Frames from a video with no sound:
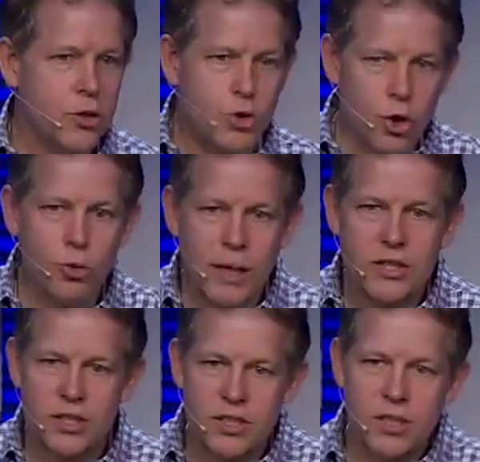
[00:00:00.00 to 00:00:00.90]
True
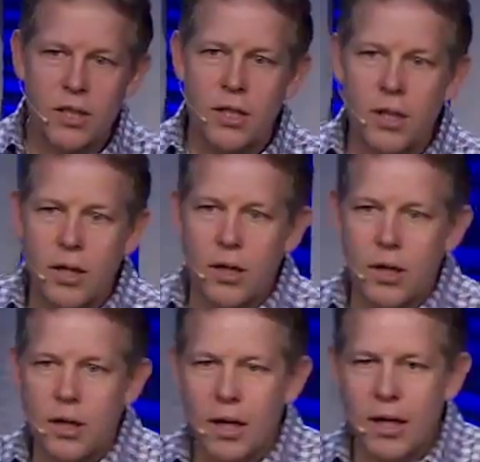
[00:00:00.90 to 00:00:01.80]
riches
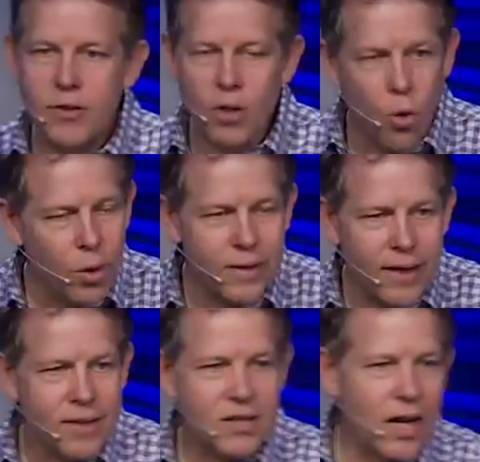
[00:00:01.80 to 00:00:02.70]
is the only thing
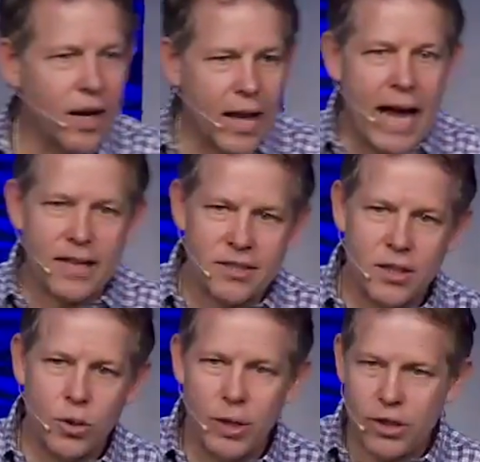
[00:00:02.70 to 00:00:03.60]
that's going to last
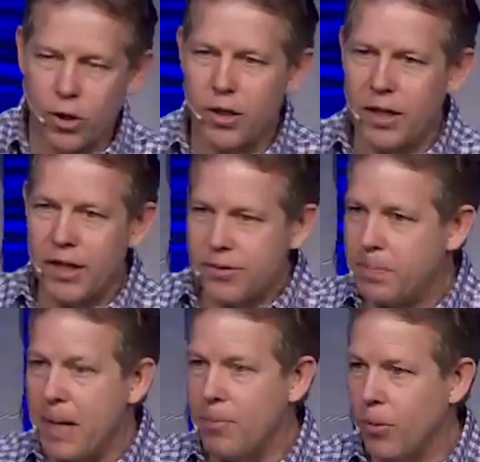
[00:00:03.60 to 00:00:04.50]
into eternity is
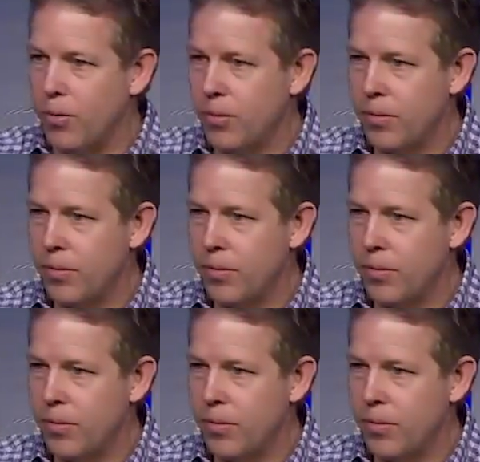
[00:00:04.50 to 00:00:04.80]
people.